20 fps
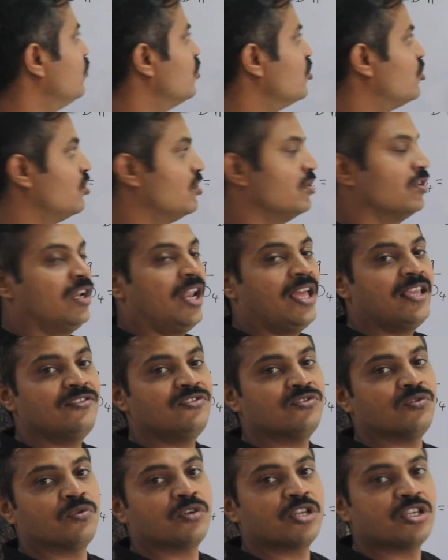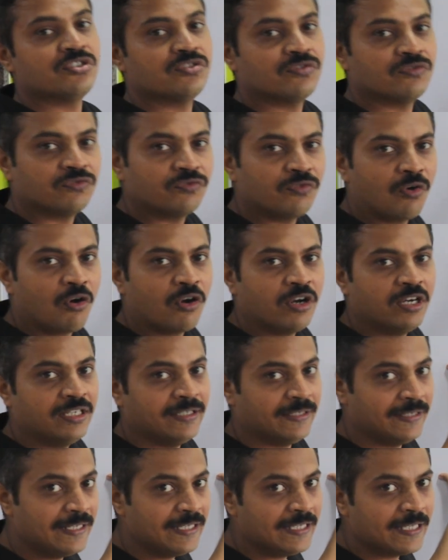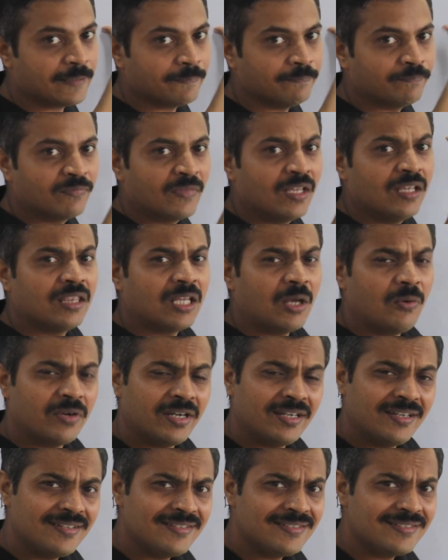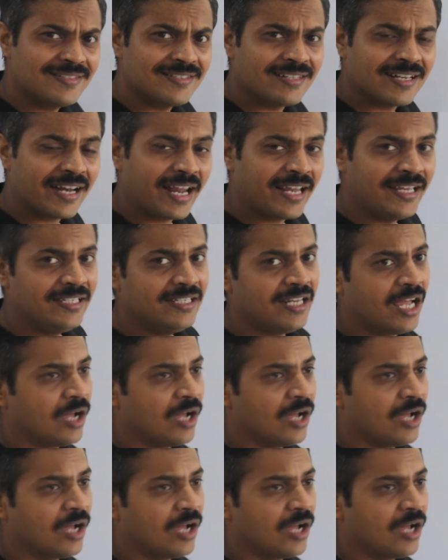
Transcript: the generalized notation for Dn. Now let us write